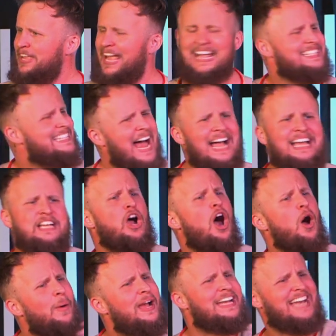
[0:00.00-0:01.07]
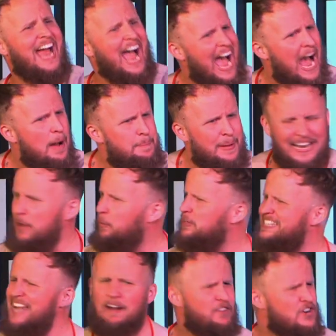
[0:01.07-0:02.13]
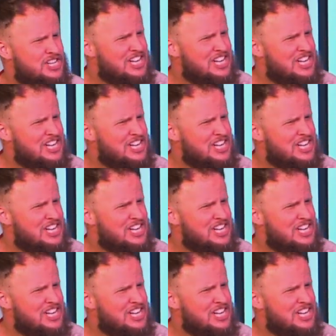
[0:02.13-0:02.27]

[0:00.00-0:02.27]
It's not going to happen. It was never